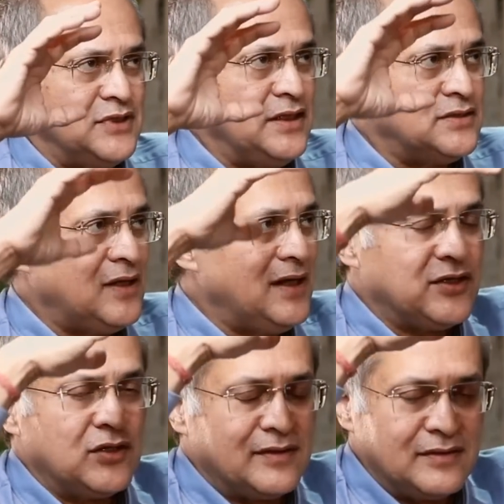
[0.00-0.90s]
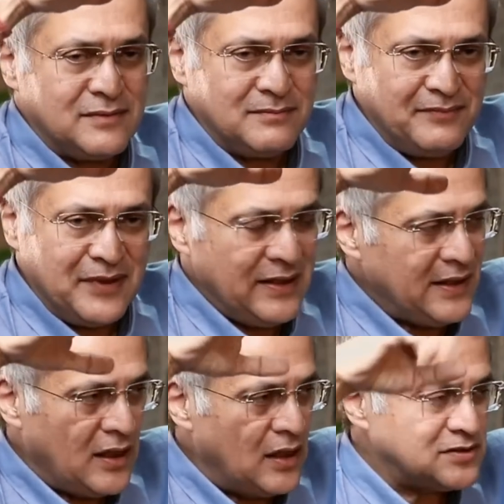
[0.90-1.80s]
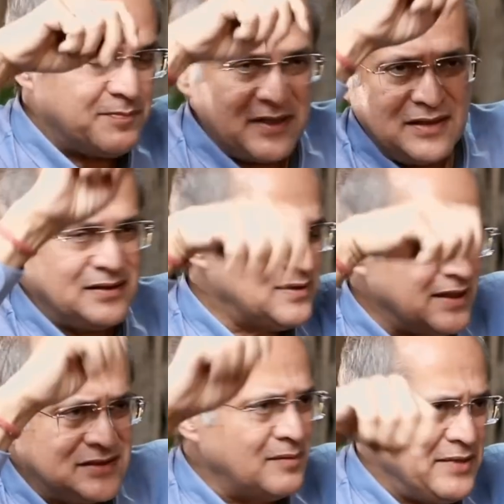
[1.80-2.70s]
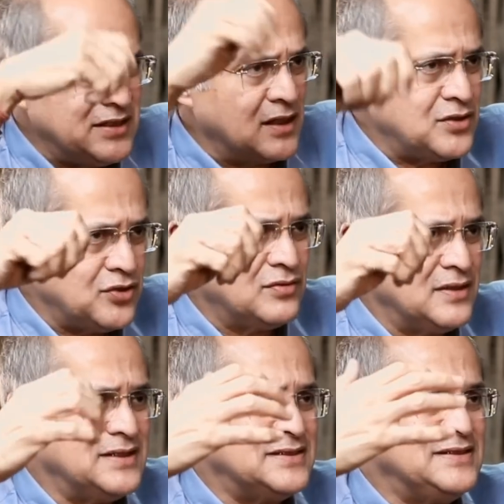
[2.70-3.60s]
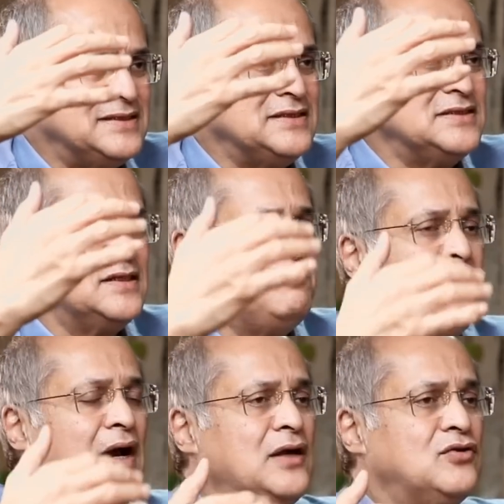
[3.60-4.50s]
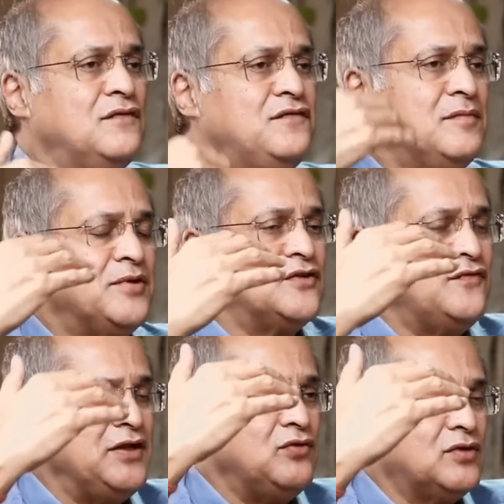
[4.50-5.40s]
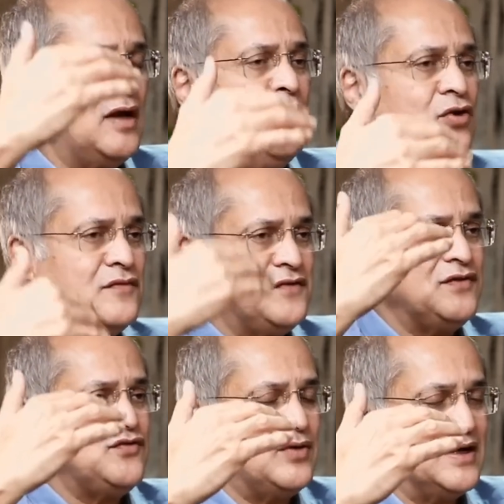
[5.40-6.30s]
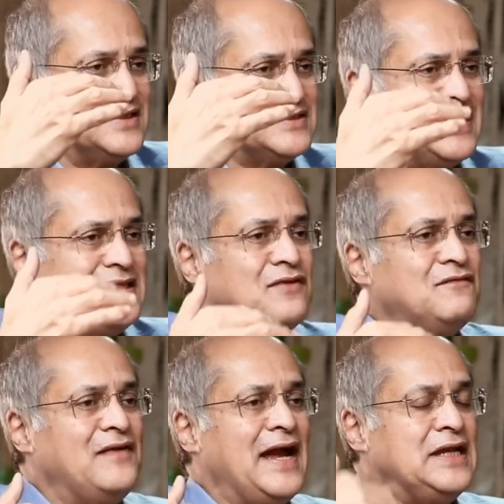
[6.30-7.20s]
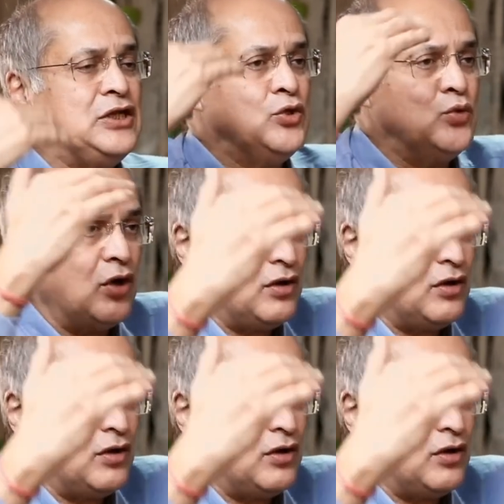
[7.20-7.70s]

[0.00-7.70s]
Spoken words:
it's not like you're in a hospital and things are being done to you. This is a part of, because when you come out of this, you understand the value